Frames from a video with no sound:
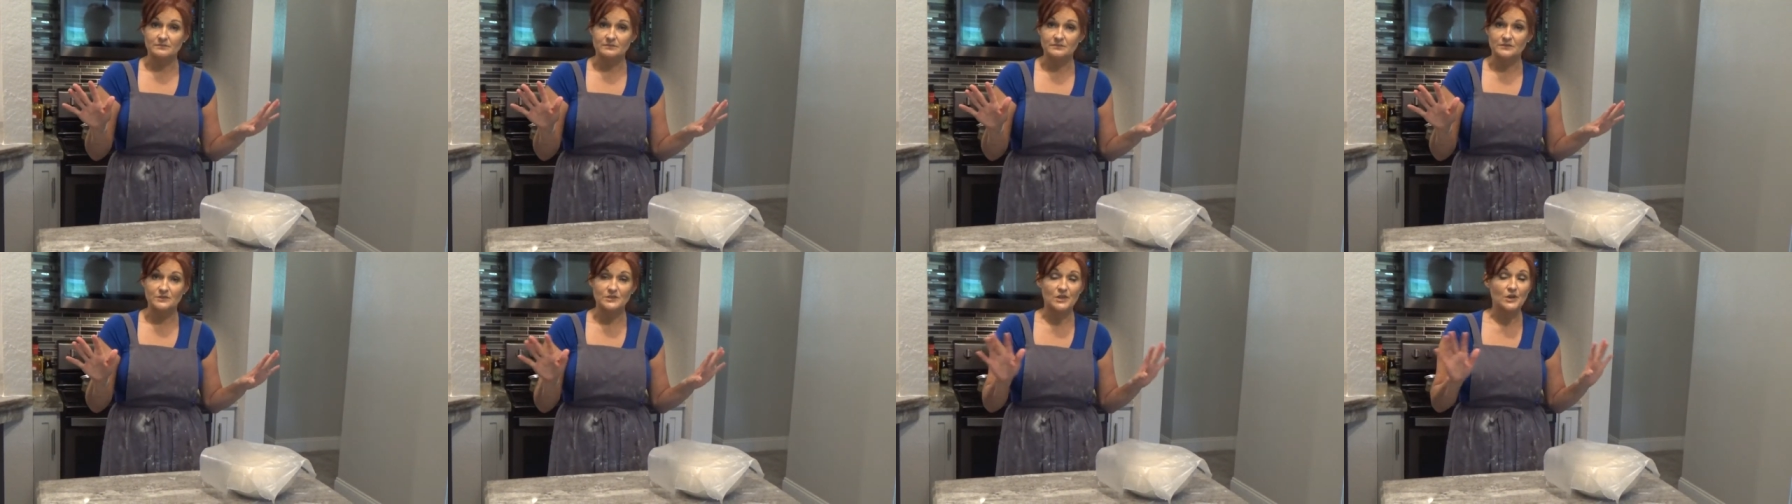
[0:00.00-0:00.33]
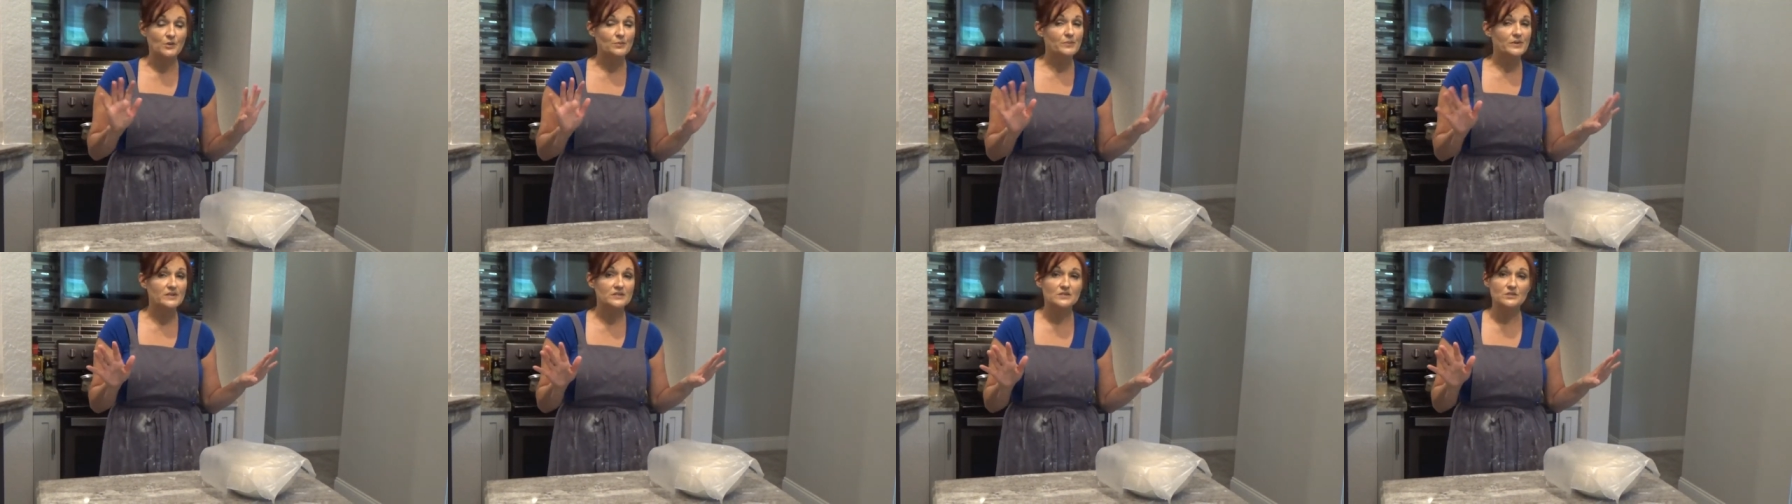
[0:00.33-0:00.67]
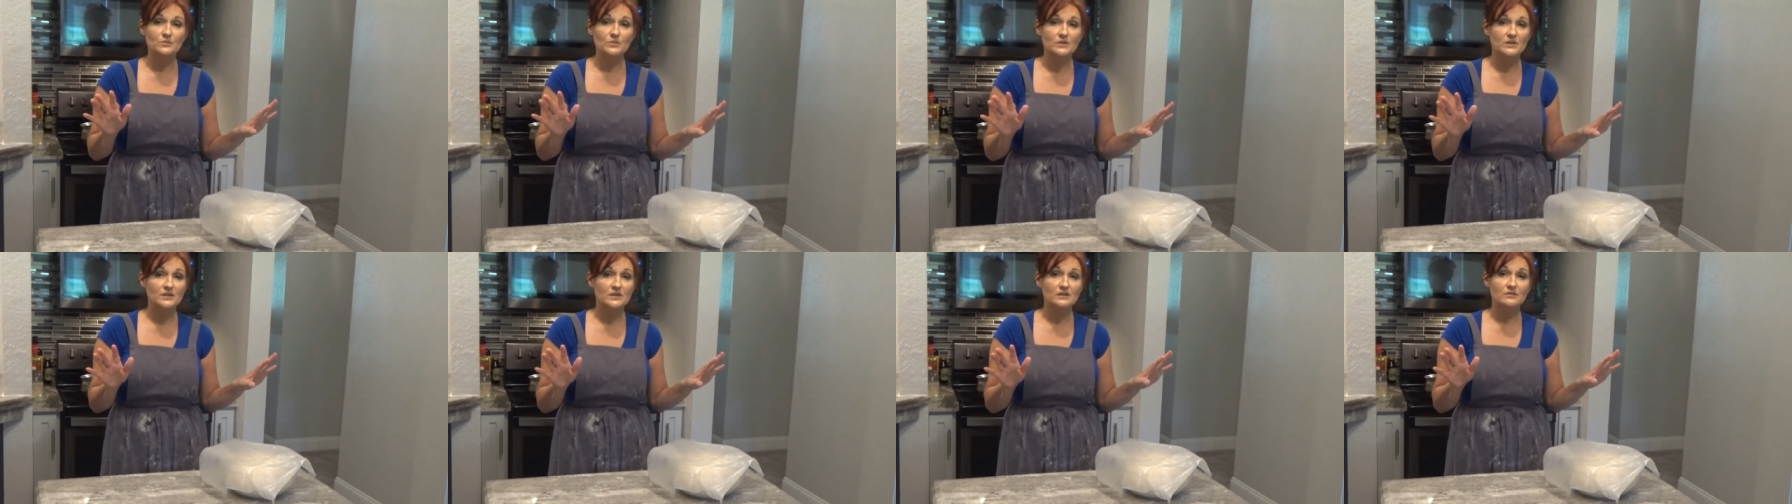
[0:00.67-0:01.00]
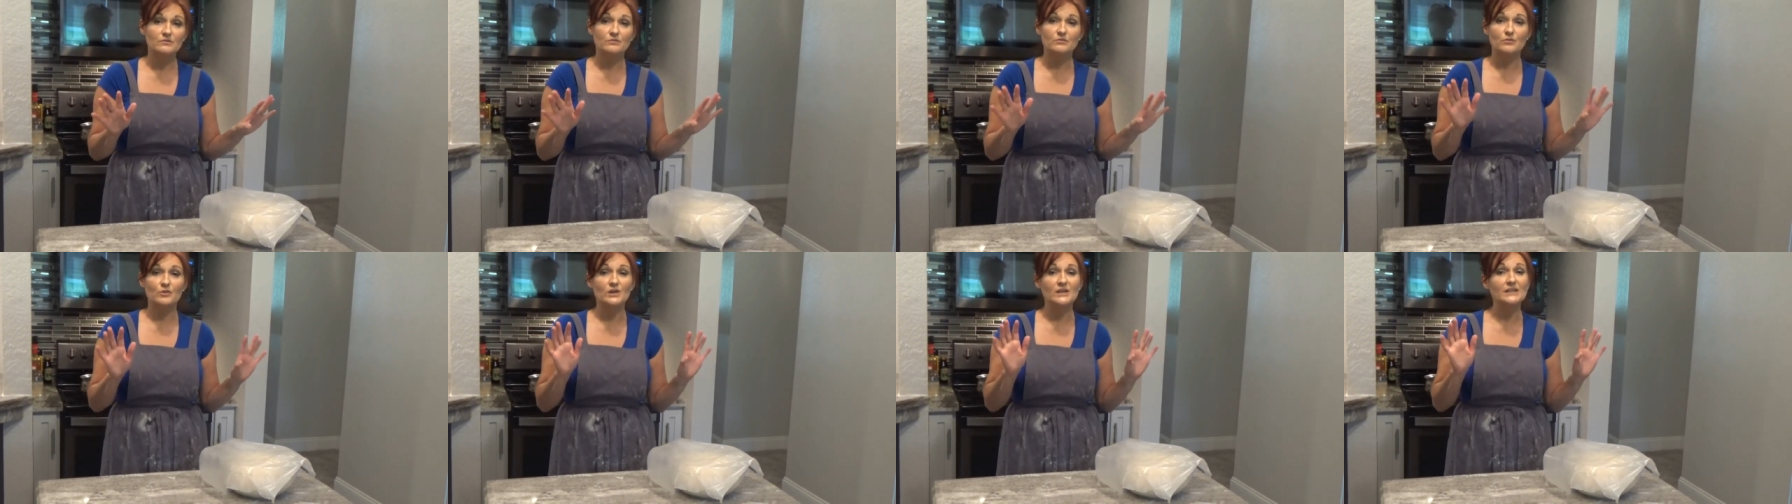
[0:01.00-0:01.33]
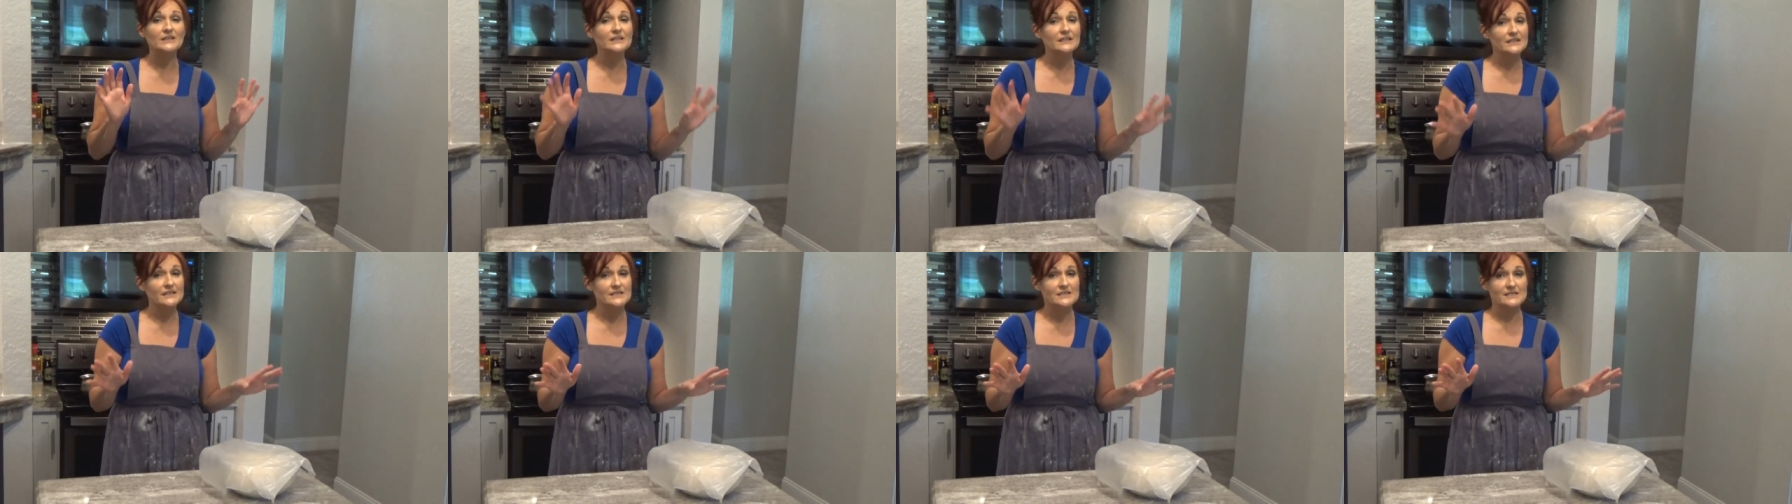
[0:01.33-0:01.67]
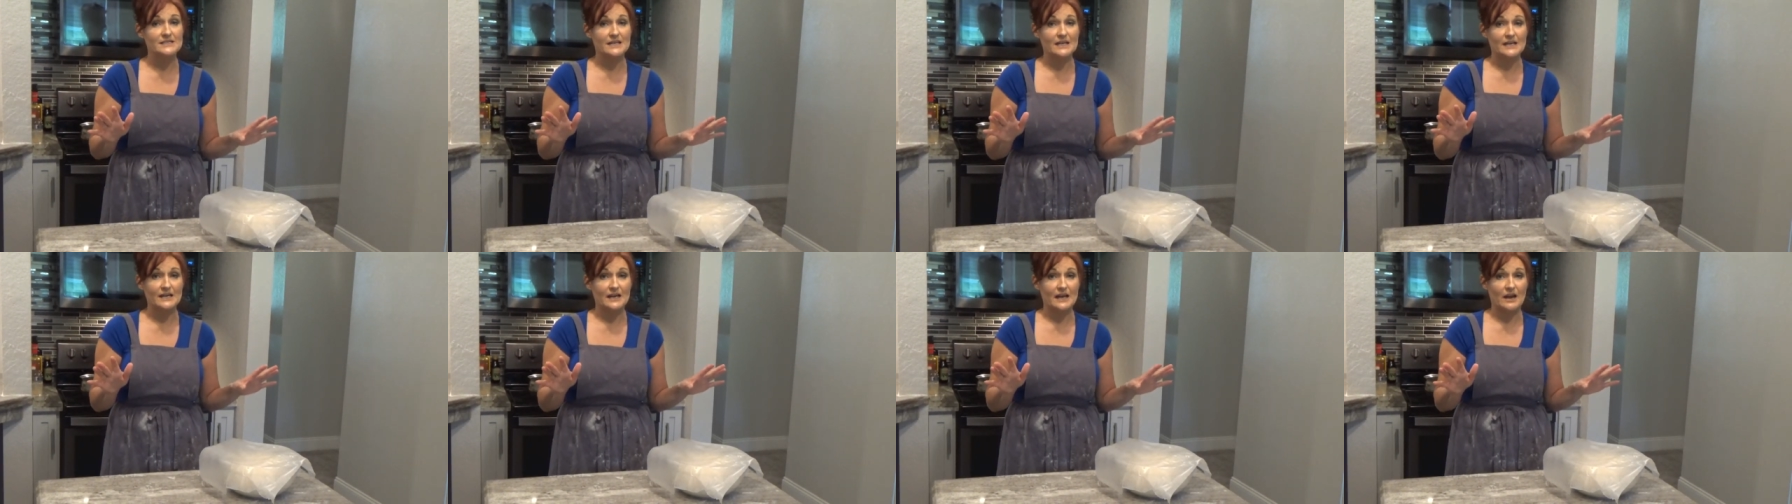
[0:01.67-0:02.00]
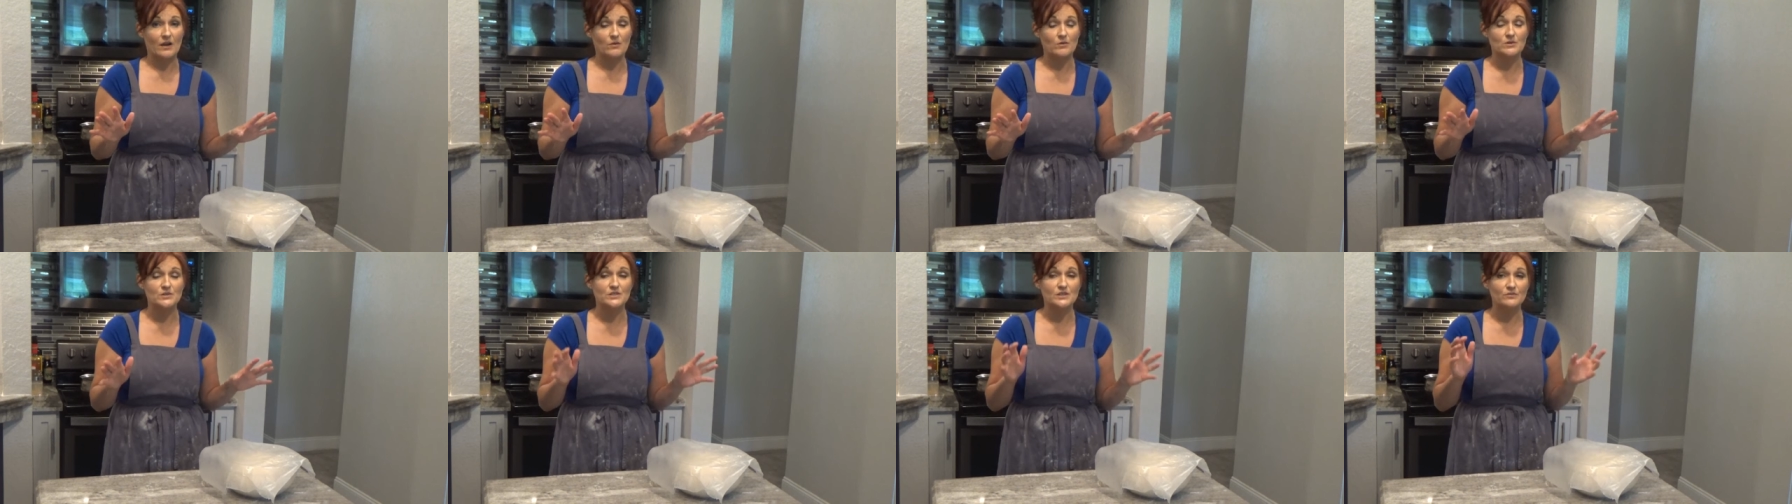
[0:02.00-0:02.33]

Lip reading: Don't mess with it for at least 8 hours.